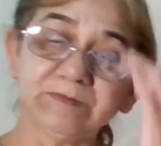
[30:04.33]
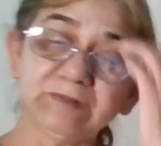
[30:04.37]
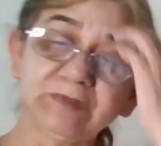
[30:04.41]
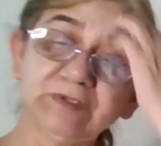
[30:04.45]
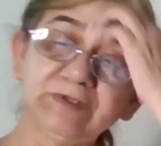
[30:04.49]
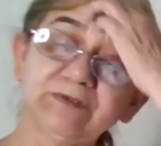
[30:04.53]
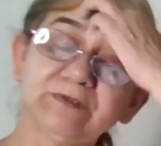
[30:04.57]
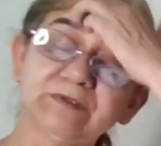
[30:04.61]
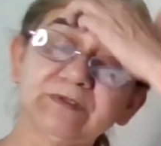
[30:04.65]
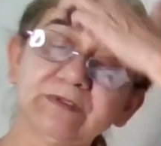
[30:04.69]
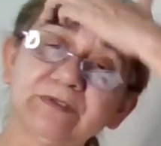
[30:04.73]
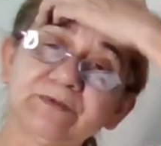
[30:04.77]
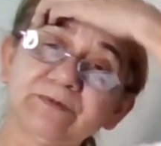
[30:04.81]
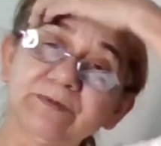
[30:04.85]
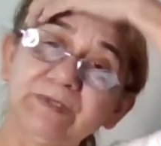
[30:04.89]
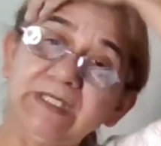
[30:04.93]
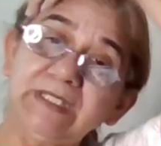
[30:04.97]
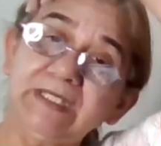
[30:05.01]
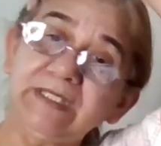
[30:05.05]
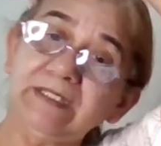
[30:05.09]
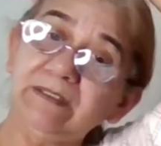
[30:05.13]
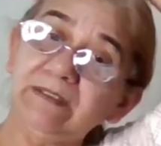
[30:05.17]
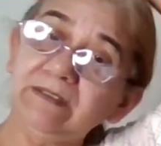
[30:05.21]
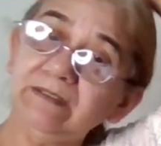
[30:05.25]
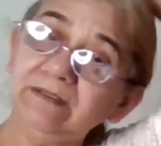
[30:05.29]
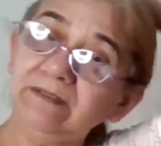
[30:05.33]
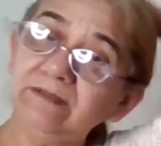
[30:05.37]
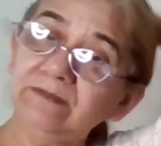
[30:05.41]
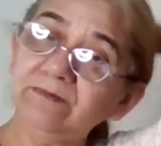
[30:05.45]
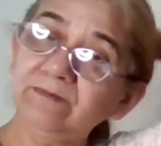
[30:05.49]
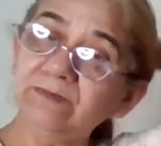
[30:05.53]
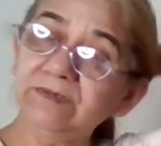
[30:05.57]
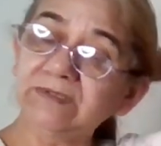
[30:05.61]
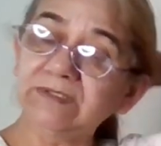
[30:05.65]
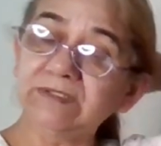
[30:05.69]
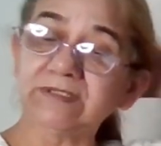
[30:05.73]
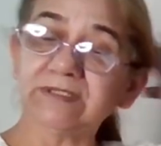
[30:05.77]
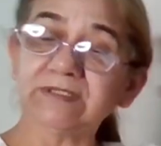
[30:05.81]
Good, the green
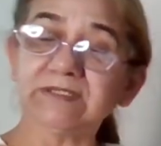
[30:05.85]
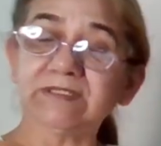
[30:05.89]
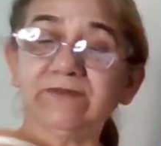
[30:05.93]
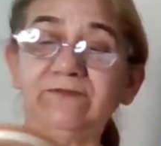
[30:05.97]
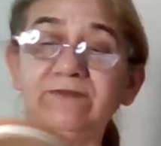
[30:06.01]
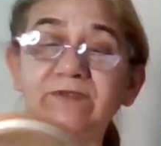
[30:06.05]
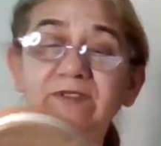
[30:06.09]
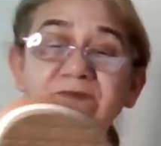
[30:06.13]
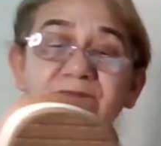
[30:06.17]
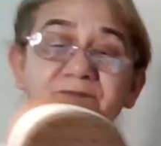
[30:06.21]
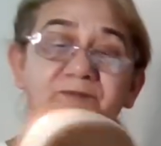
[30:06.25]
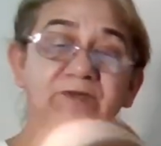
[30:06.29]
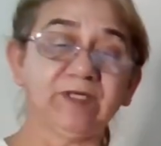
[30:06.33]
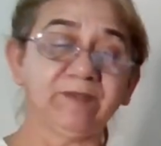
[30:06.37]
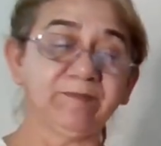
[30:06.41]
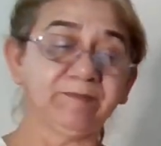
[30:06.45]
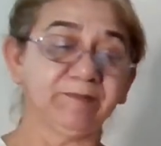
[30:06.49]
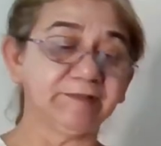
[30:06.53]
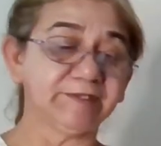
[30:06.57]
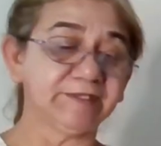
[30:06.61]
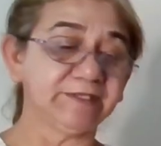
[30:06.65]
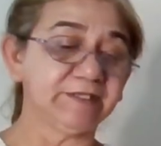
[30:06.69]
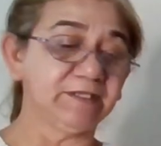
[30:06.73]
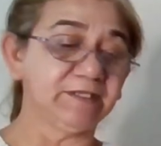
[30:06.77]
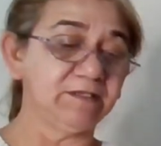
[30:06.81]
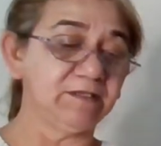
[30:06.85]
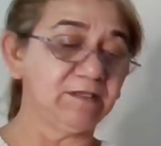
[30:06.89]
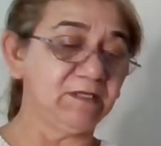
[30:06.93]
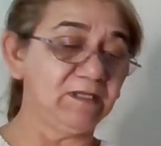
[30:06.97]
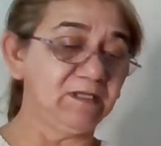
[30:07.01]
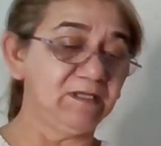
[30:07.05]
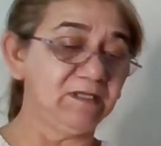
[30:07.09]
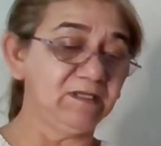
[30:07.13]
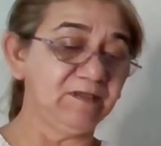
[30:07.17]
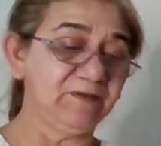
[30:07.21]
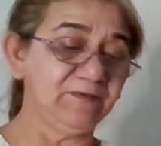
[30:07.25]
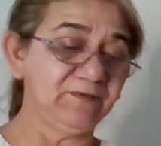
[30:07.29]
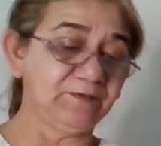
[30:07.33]
was 75%
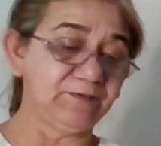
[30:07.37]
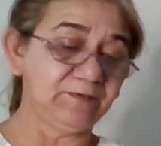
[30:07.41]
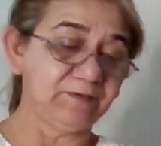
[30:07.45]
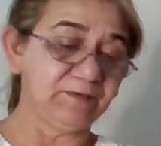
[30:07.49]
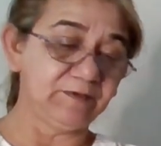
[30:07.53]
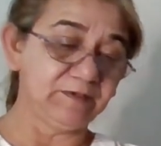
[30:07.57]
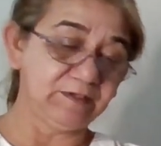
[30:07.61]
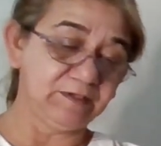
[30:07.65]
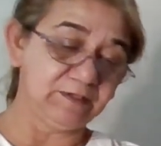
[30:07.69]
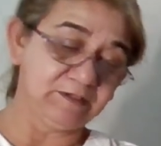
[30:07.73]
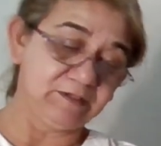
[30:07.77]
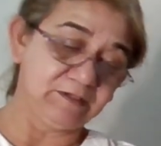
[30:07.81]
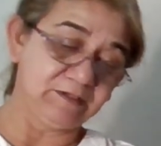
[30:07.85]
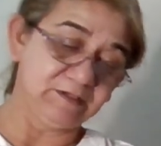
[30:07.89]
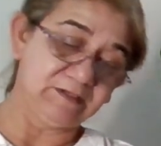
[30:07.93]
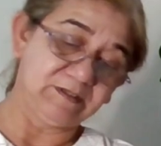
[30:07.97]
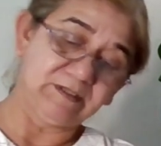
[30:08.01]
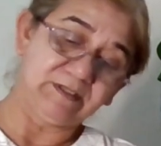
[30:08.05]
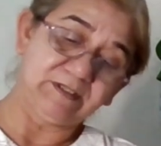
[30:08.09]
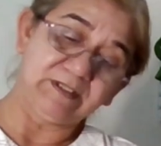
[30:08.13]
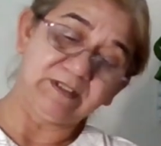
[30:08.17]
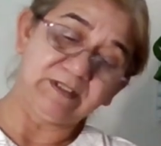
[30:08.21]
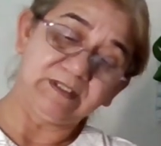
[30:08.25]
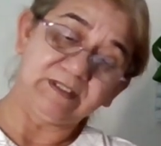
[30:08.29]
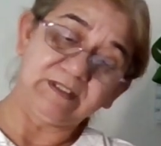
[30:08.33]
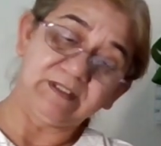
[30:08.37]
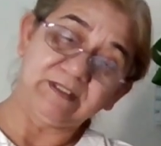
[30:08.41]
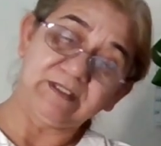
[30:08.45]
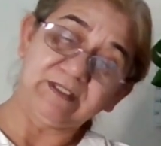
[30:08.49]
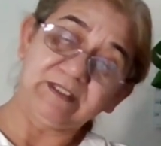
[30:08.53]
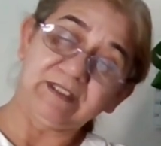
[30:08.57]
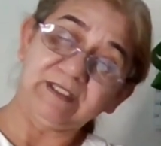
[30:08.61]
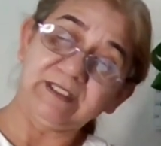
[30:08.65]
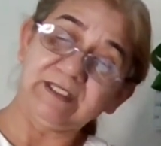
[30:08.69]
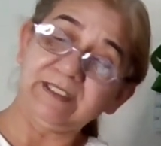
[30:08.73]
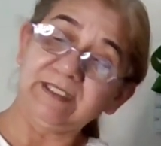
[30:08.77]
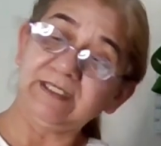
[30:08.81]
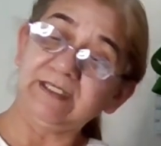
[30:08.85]
off.
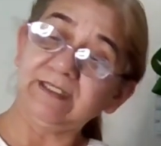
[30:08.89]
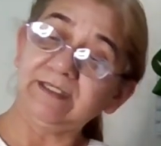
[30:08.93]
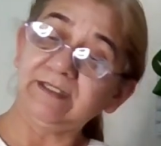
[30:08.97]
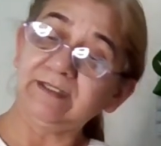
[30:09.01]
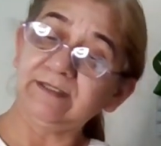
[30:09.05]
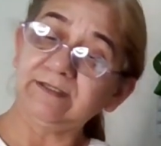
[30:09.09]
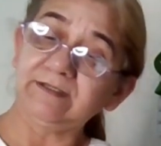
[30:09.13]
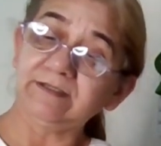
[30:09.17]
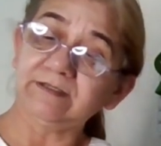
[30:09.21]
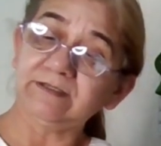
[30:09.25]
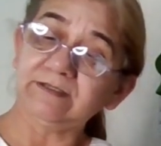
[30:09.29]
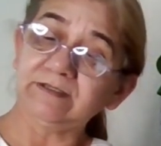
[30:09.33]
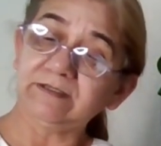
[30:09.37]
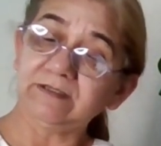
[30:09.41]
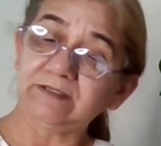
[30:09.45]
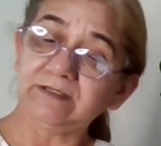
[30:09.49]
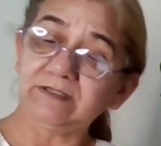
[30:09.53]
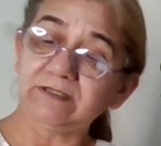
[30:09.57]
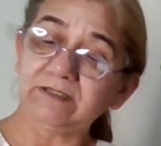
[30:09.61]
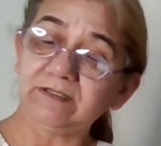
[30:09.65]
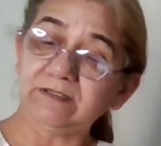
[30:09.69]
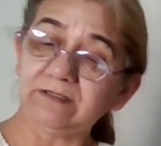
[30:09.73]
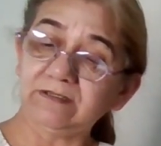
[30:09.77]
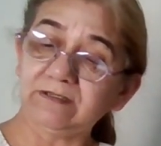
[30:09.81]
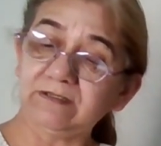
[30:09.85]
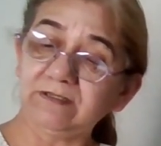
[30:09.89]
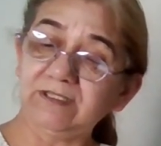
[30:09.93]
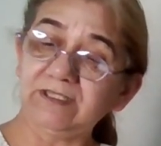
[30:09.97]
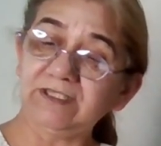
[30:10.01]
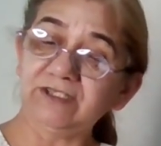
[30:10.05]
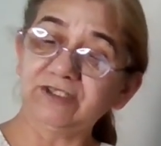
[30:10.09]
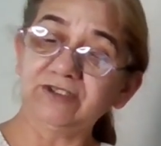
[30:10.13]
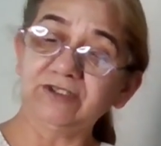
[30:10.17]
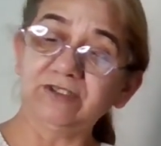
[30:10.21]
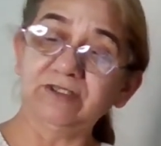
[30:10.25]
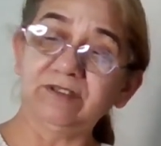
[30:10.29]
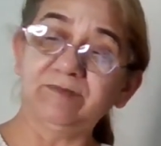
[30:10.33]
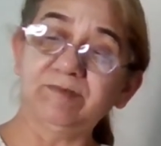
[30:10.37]
And I
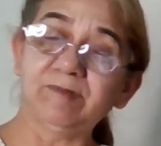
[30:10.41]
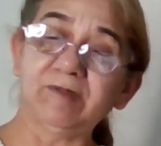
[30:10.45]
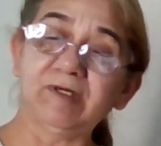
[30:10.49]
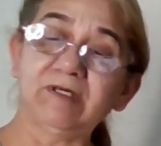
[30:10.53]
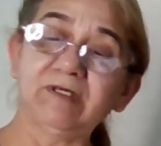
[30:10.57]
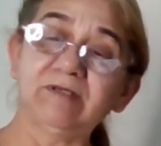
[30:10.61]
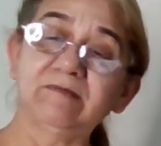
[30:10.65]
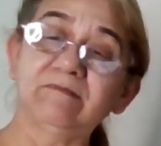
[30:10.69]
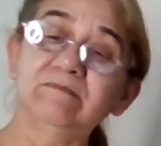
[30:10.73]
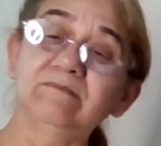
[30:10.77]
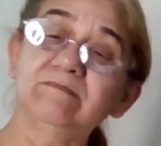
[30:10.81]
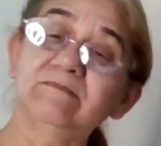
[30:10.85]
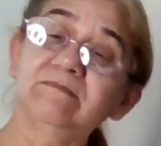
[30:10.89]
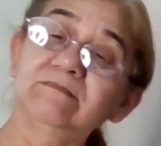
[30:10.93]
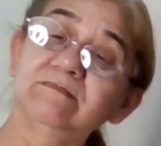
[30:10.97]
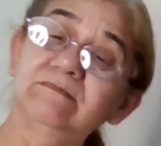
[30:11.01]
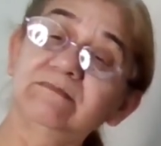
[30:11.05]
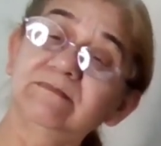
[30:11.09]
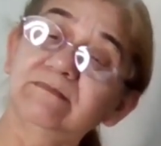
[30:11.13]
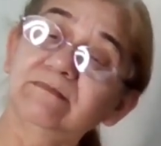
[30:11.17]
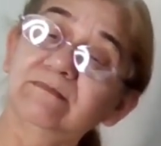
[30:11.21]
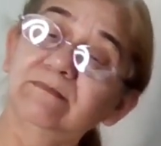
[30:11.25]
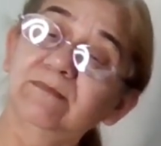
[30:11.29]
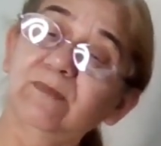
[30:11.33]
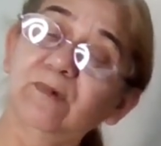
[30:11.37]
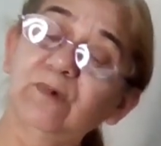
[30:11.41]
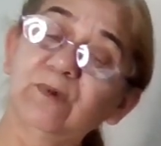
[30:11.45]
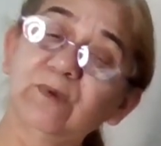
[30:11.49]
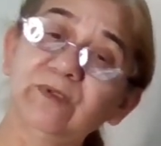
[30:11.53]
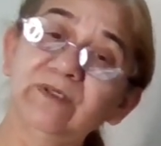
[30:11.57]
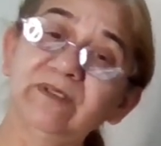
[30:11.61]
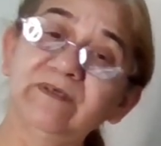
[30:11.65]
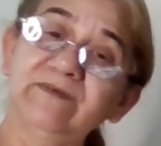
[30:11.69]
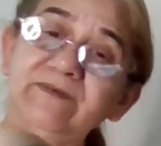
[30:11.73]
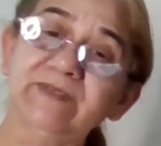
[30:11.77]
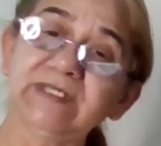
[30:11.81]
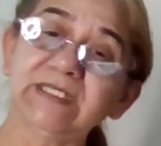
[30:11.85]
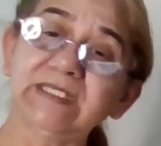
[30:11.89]
should have bought more
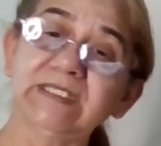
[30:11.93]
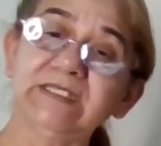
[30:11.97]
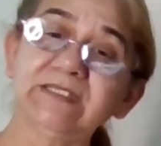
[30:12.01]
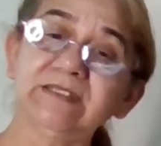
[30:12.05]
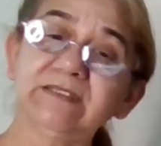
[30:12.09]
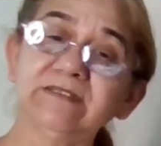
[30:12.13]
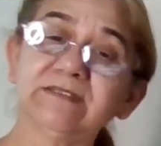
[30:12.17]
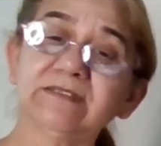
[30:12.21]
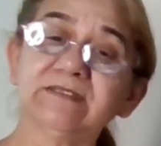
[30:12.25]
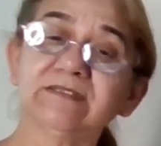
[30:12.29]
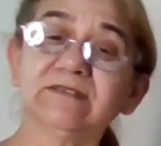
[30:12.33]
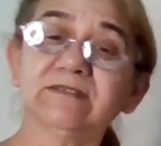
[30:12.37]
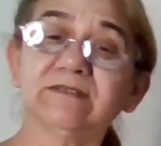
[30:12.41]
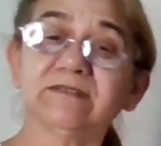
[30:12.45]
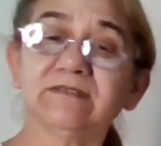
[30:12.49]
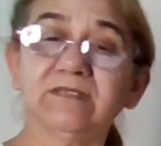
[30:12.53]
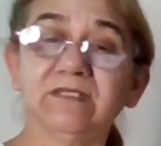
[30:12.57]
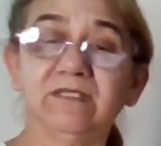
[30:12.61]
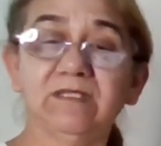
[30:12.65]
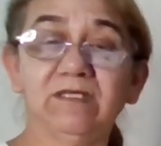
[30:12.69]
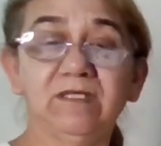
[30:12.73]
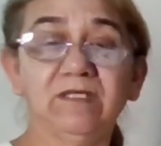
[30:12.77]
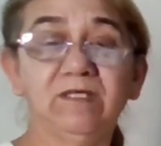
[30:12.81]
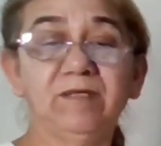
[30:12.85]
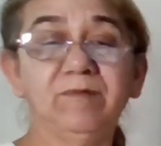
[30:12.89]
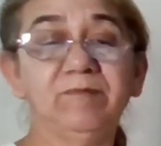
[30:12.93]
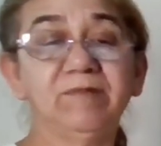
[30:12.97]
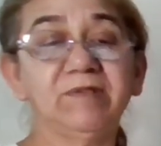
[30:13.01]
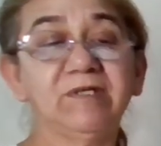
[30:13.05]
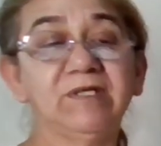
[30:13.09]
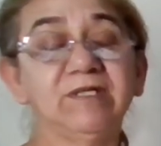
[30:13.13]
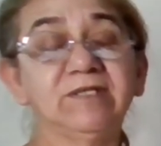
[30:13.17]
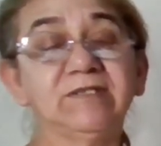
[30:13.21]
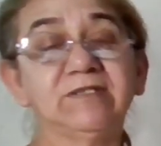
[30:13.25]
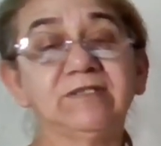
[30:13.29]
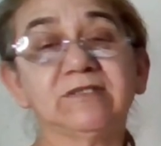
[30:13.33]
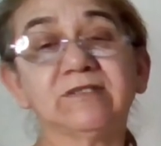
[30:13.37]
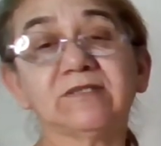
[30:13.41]
of these, but
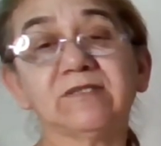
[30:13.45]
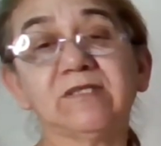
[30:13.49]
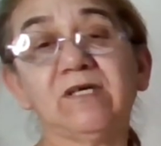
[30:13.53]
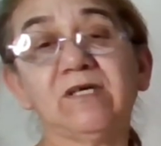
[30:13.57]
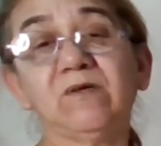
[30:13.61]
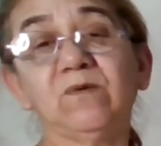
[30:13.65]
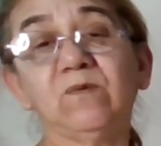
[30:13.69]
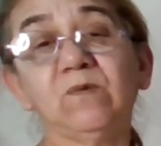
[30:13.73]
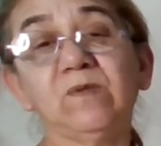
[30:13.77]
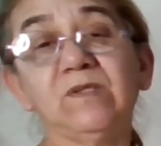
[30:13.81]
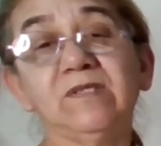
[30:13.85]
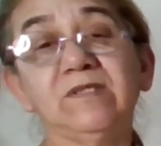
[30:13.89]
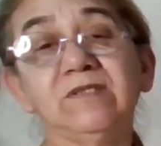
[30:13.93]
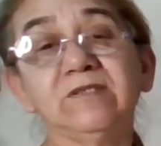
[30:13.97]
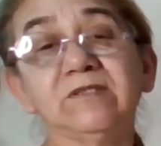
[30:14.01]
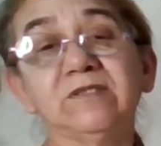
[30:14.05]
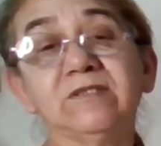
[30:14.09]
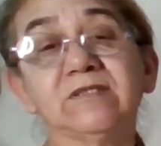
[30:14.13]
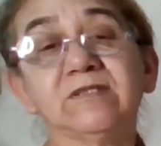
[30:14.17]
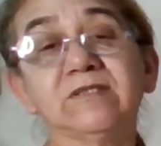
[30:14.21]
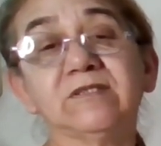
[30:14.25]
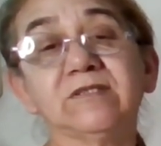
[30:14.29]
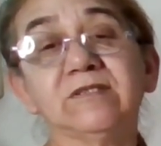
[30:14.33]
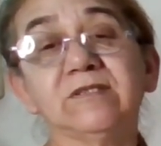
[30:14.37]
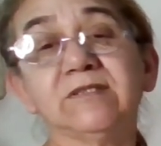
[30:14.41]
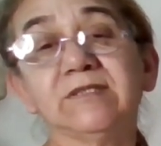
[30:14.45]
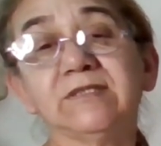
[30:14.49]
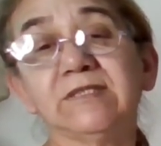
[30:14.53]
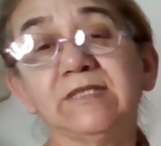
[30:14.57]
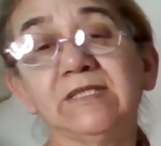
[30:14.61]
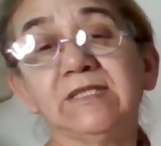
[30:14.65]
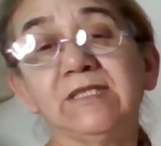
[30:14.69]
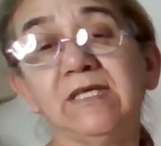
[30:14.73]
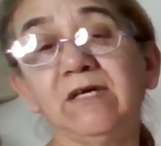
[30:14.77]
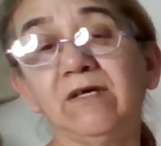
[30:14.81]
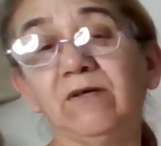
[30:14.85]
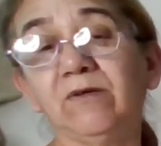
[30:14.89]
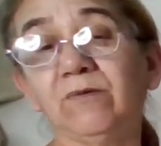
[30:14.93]
I just got one just to
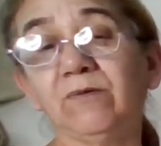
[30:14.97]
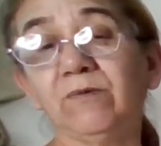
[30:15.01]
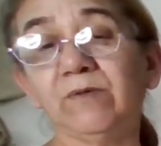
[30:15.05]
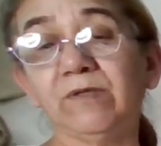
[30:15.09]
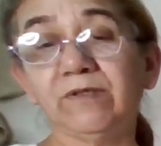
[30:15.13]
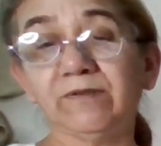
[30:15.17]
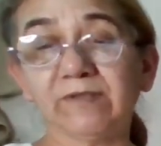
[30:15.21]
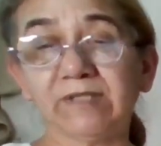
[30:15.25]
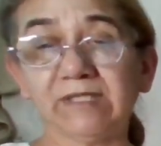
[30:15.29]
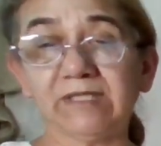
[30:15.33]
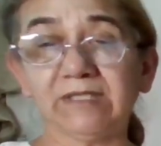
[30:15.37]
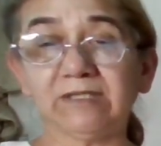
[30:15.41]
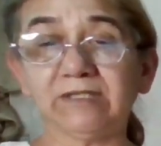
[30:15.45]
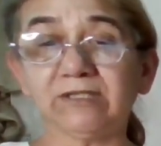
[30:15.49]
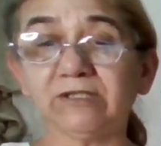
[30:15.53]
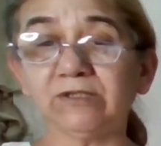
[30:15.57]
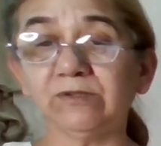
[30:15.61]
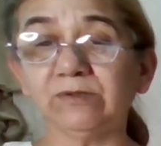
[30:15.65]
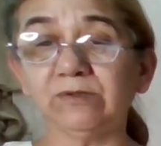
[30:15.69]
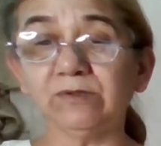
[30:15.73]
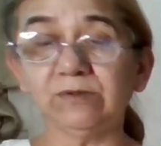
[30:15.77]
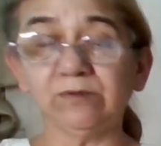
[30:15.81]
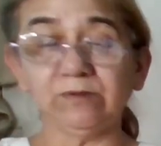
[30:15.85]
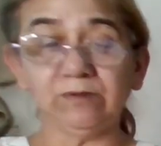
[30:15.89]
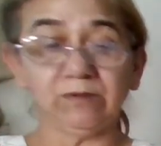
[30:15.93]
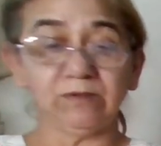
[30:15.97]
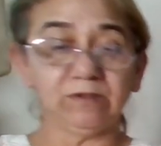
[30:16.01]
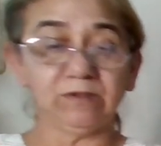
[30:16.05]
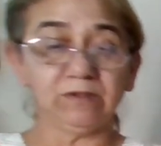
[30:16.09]
see how well they do.